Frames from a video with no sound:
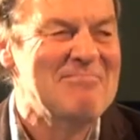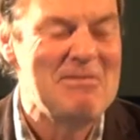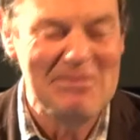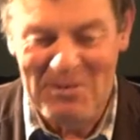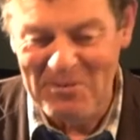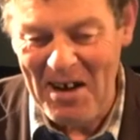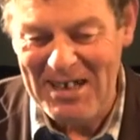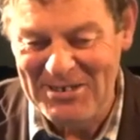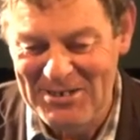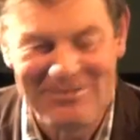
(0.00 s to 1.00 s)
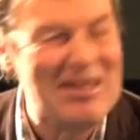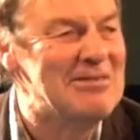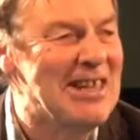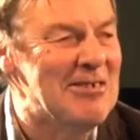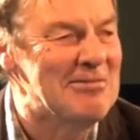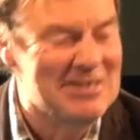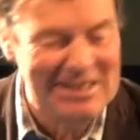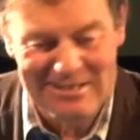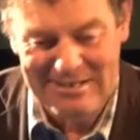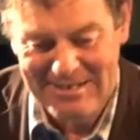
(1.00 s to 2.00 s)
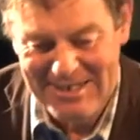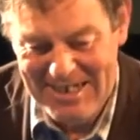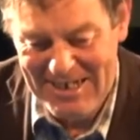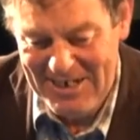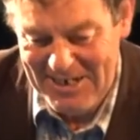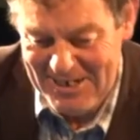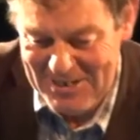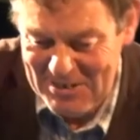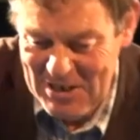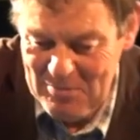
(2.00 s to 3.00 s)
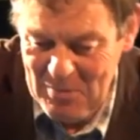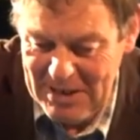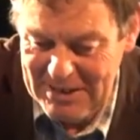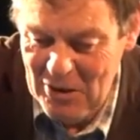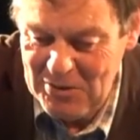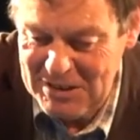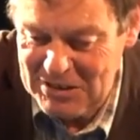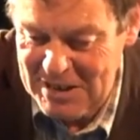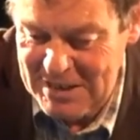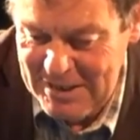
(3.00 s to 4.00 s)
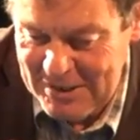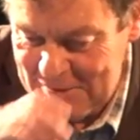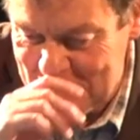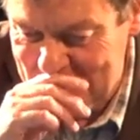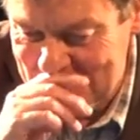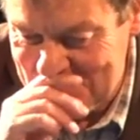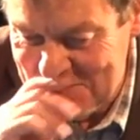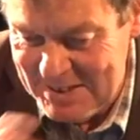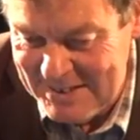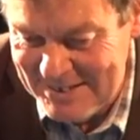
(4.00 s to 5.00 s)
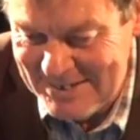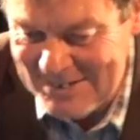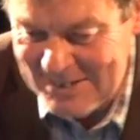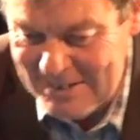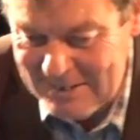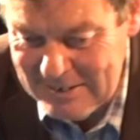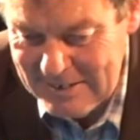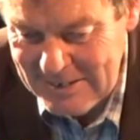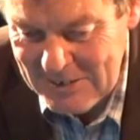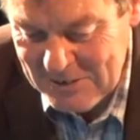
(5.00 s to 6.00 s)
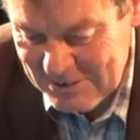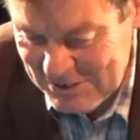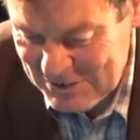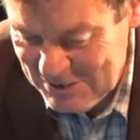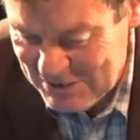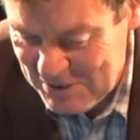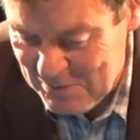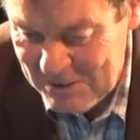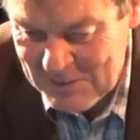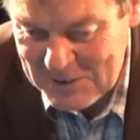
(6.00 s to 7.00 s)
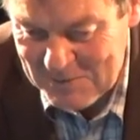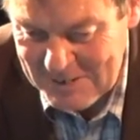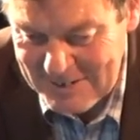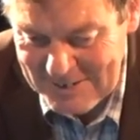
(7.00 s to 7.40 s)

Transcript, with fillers: Maybe we'll find you. That would help with that. Uh, but notice the, uh, the uh, it's in the previous one.